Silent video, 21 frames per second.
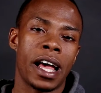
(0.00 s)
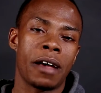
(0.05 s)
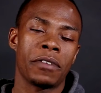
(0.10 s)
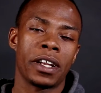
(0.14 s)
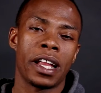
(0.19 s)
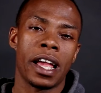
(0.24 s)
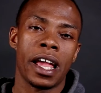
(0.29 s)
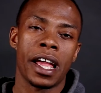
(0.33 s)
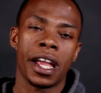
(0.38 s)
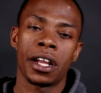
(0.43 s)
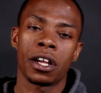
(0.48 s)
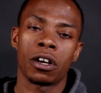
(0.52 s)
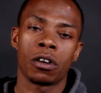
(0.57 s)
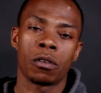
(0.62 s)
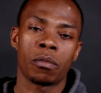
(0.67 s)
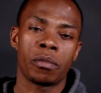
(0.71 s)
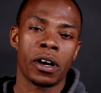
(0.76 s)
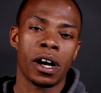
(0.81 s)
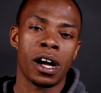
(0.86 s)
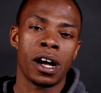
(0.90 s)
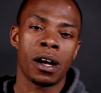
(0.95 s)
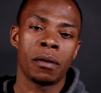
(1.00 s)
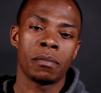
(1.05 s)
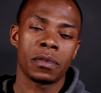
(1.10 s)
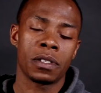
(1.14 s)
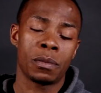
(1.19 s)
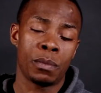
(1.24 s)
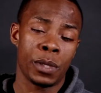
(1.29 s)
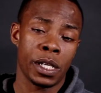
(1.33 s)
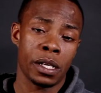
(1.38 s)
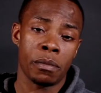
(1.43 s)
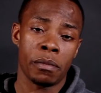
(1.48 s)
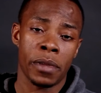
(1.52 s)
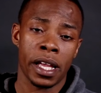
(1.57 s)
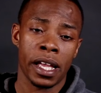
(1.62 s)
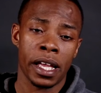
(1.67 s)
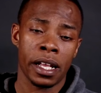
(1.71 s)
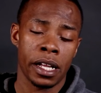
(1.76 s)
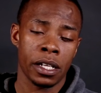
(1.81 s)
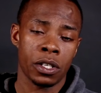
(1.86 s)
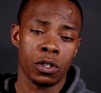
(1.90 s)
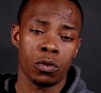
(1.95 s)
having anger problems,
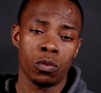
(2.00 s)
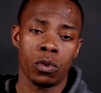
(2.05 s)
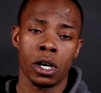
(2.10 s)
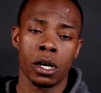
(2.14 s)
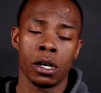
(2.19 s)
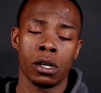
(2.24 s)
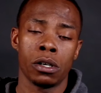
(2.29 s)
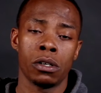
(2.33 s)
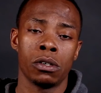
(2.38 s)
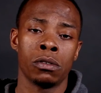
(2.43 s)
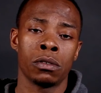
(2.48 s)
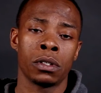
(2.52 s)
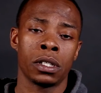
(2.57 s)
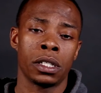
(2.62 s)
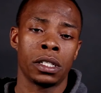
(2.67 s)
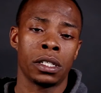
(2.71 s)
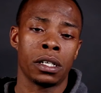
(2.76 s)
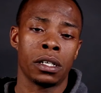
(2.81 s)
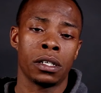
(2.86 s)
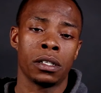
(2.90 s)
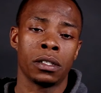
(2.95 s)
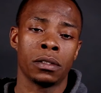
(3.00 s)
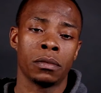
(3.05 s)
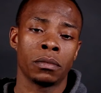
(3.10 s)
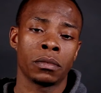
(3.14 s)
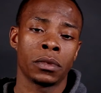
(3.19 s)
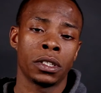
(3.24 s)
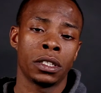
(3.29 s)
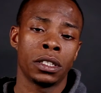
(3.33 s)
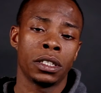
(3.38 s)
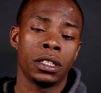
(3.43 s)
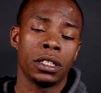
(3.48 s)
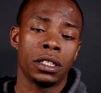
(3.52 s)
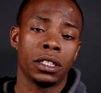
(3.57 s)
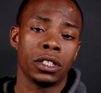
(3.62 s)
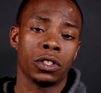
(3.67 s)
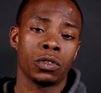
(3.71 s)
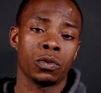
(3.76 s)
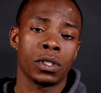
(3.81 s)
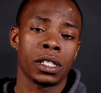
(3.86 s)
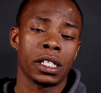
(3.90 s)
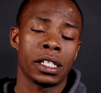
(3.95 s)
being mad at the world, and
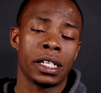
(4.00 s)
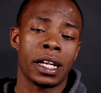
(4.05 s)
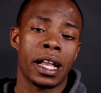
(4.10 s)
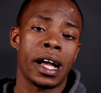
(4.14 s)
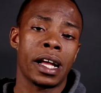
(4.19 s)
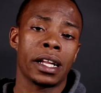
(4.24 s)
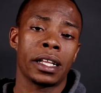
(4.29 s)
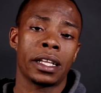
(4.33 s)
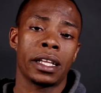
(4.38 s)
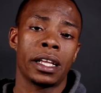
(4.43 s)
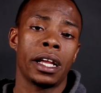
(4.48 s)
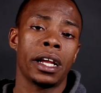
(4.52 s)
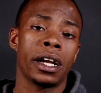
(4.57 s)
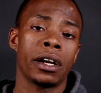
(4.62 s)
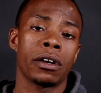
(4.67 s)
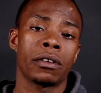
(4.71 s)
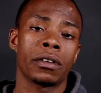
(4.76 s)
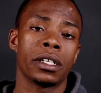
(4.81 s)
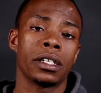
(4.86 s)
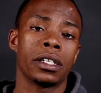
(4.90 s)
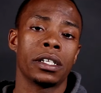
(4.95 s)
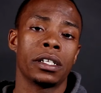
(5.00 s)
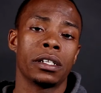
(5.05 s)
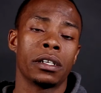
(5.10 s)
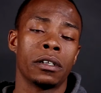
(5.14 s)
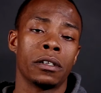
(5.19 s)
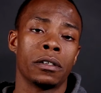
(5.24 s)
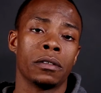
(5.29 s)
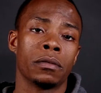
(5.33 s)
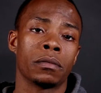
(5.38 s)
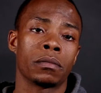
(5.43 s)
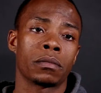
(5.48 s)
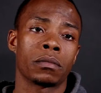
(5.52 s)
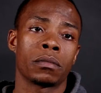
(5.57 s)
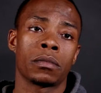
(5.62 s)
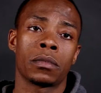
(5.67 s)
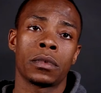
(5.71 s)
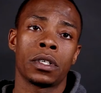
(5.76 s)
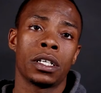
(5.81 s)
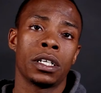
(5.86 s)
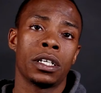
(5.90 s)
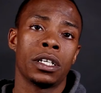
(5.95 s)
just really not caring. And